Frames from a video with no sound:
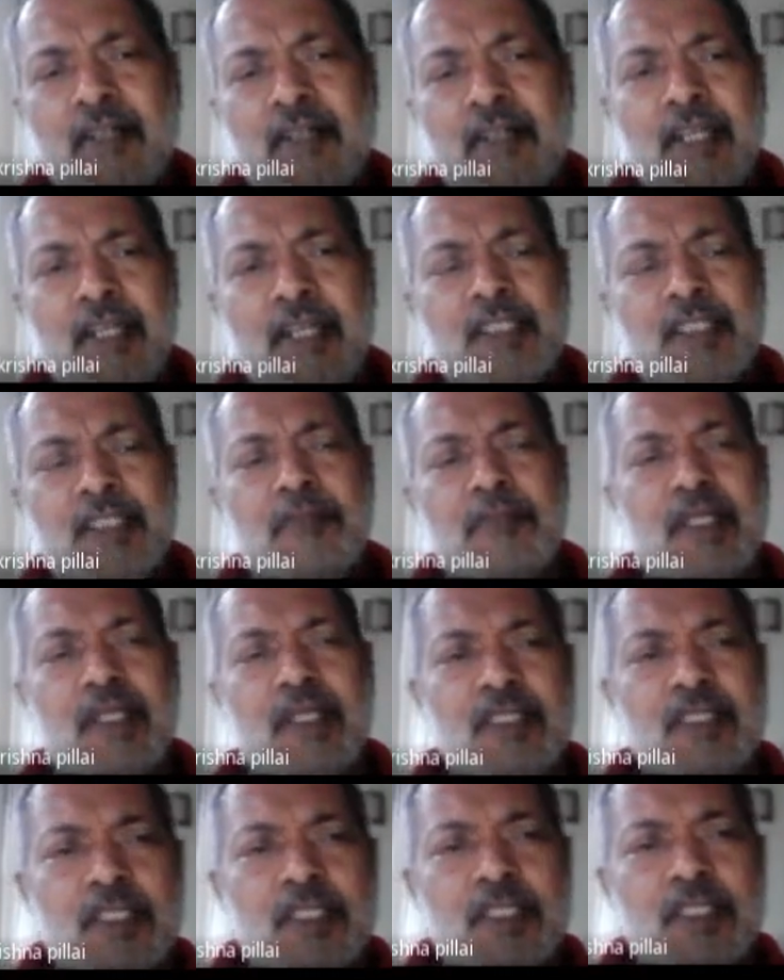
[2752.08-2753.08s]
conduction
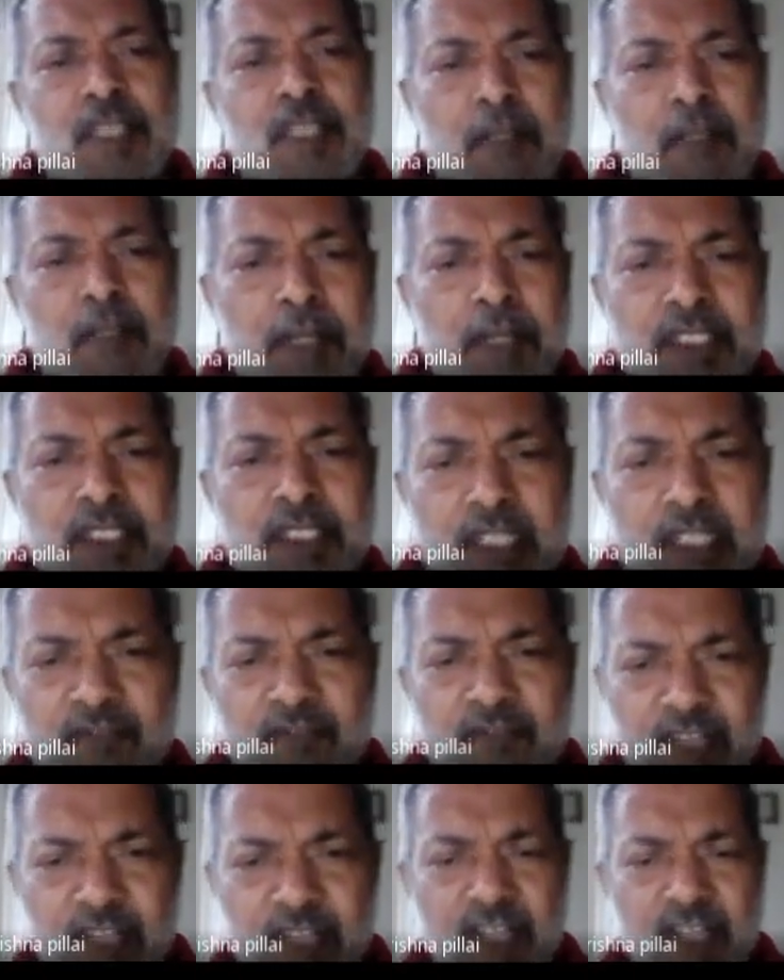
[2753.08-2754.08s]
band is partially
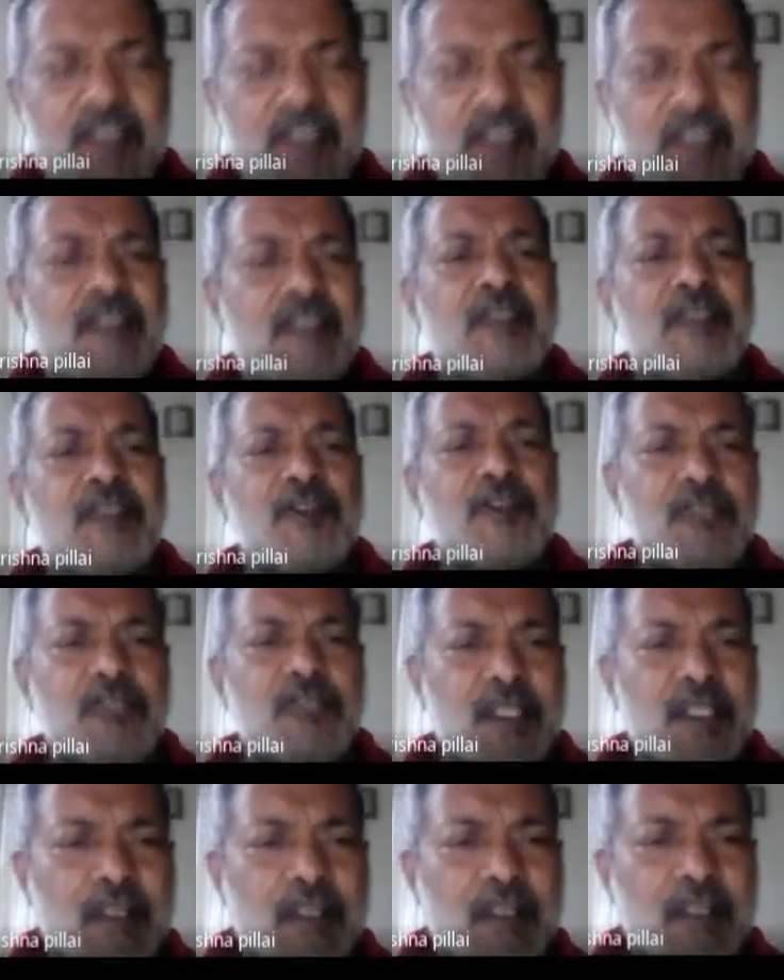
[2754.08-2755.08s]
filled, so
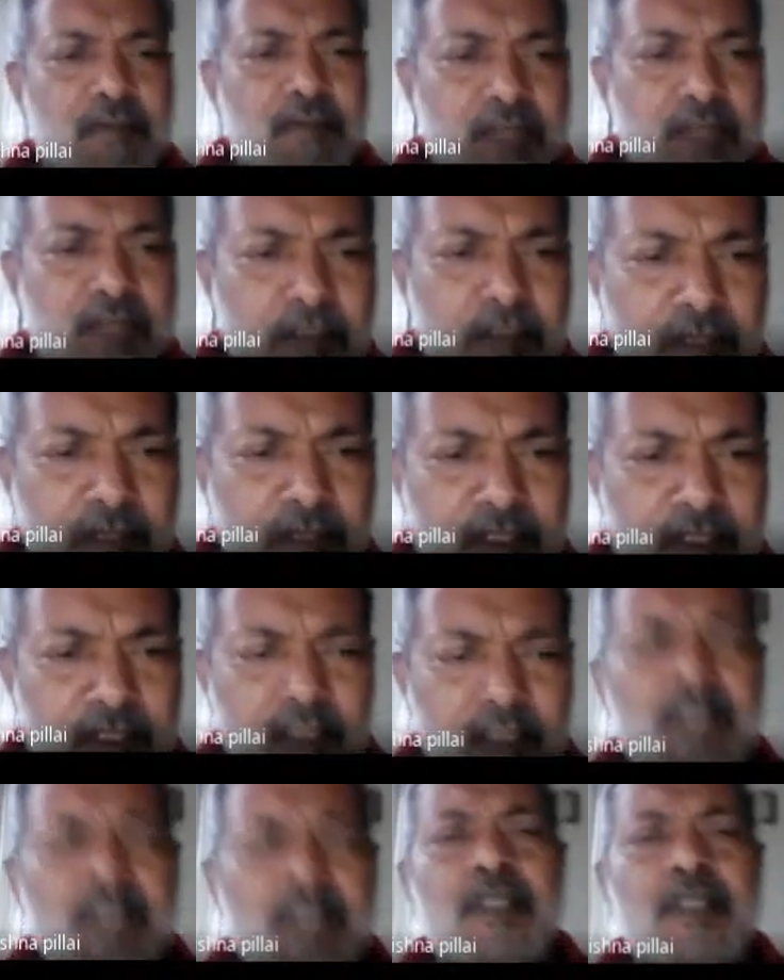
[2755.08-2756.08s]
that can take part in
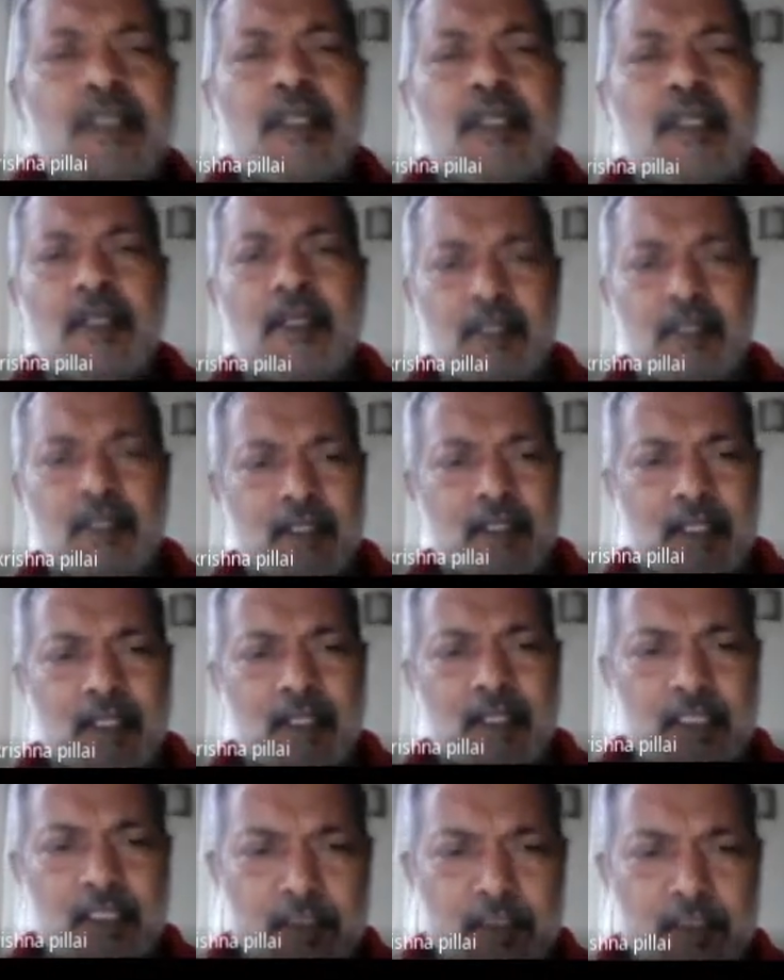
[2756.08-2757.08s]
the
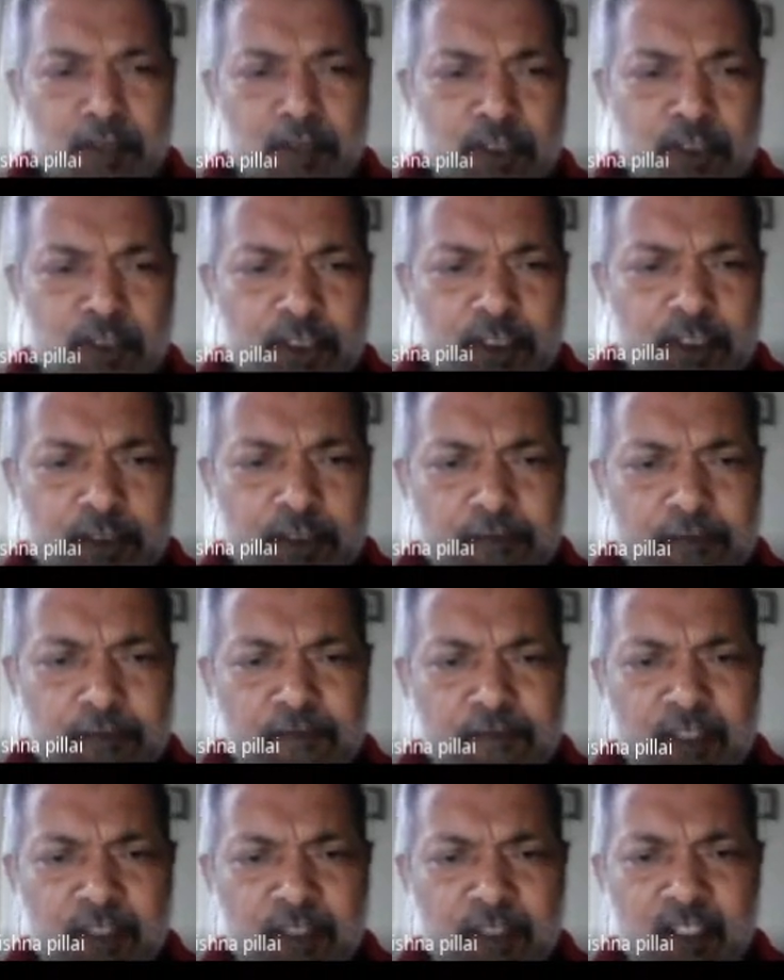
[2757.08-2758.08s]
conduction process.
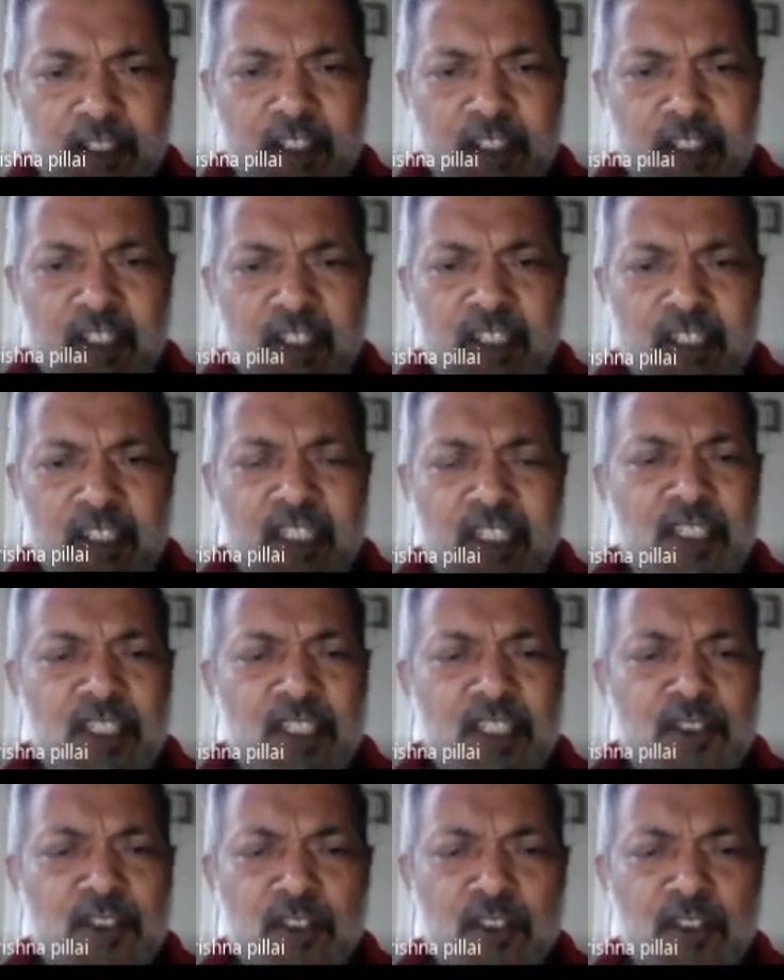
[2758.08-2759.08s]

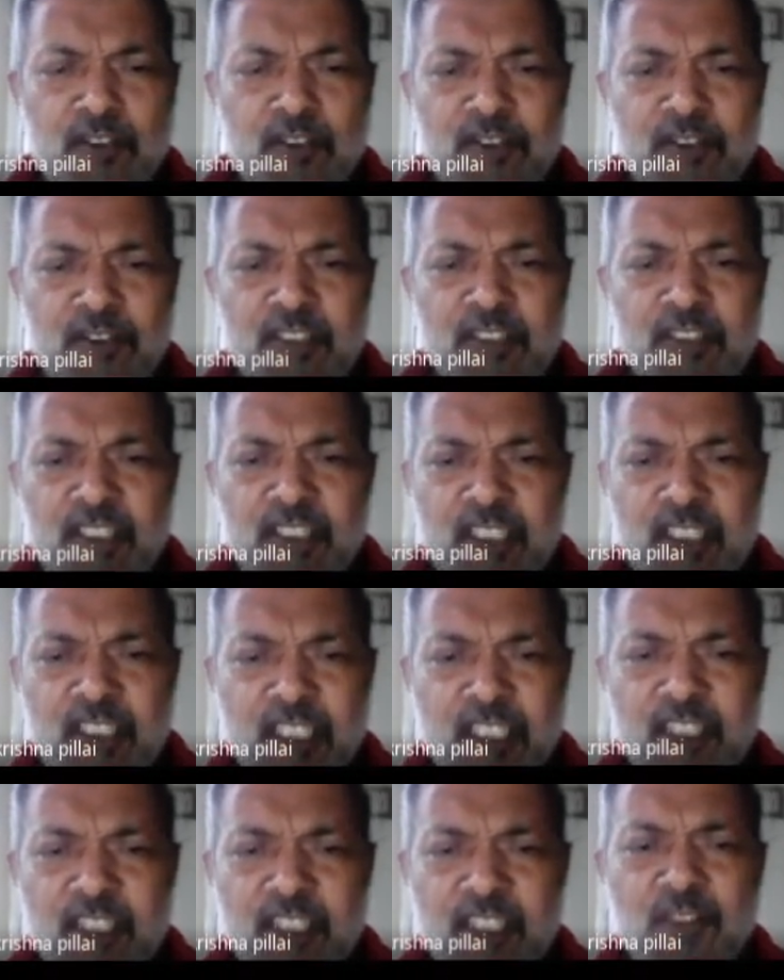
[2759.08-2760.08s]
So
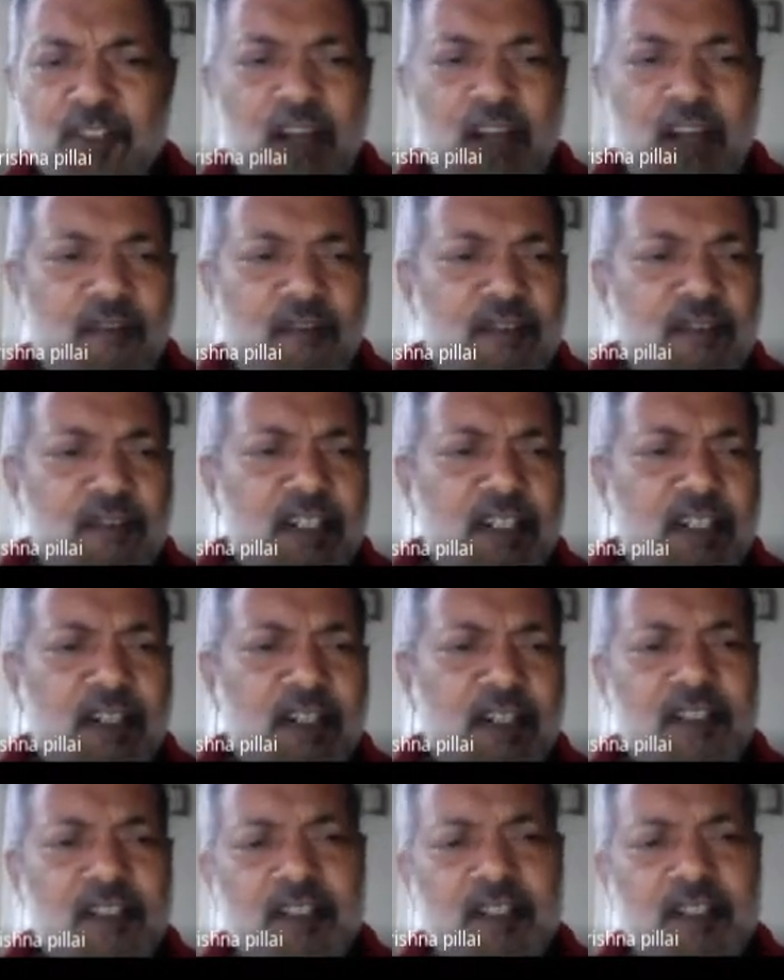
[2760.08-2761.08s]
here you have
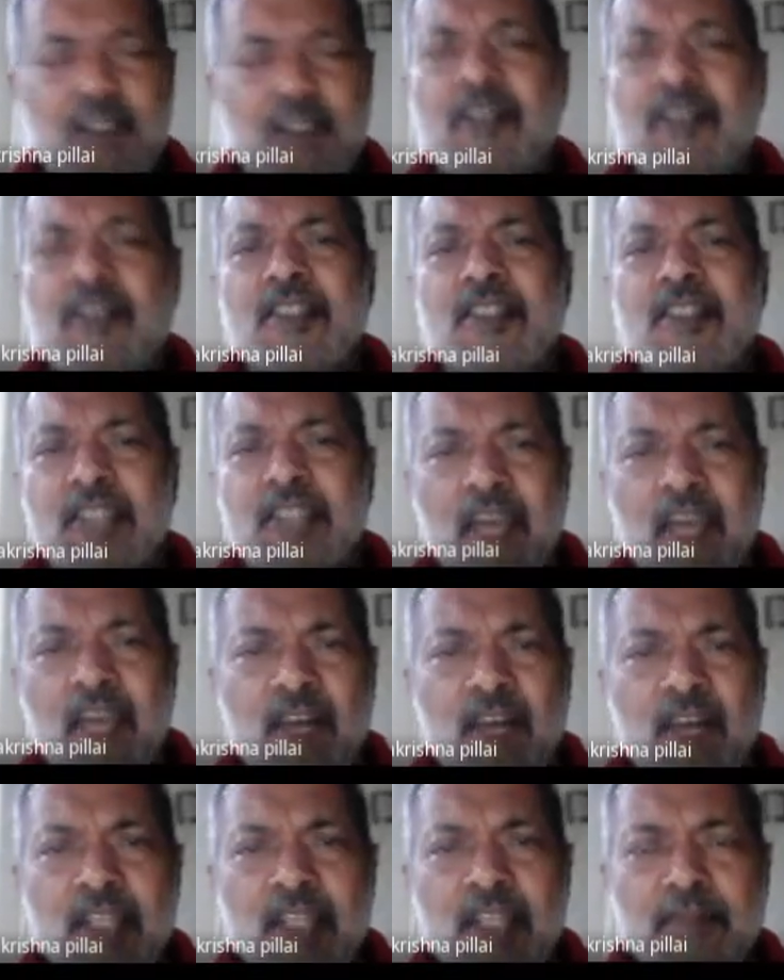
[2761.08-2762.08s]
in the
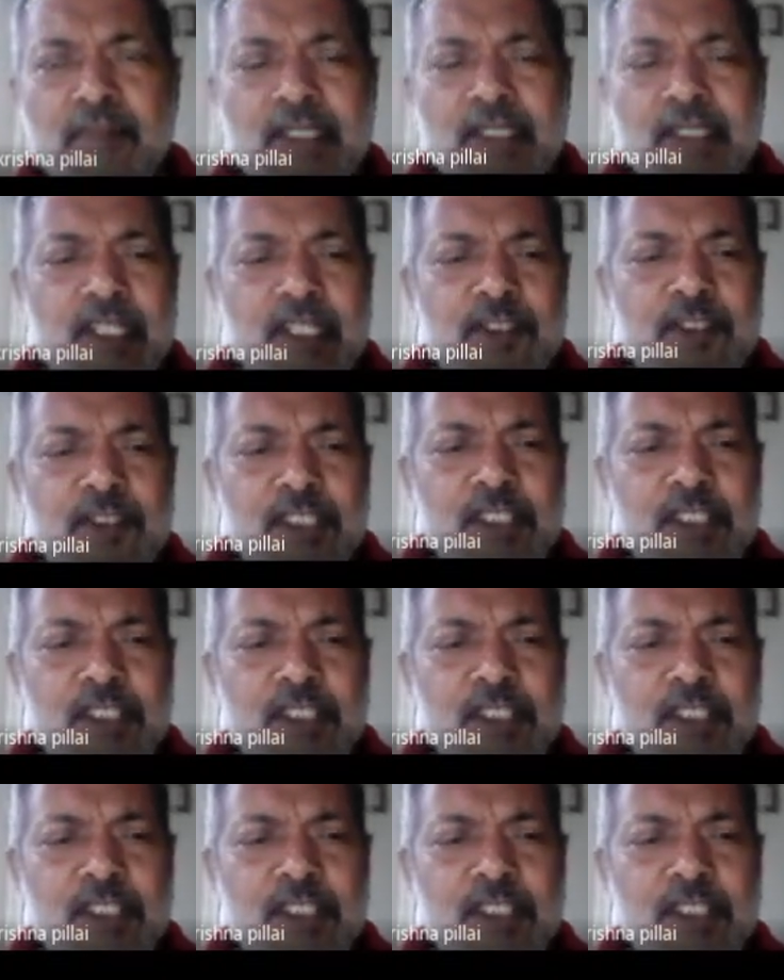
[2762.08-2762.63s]
divalent metals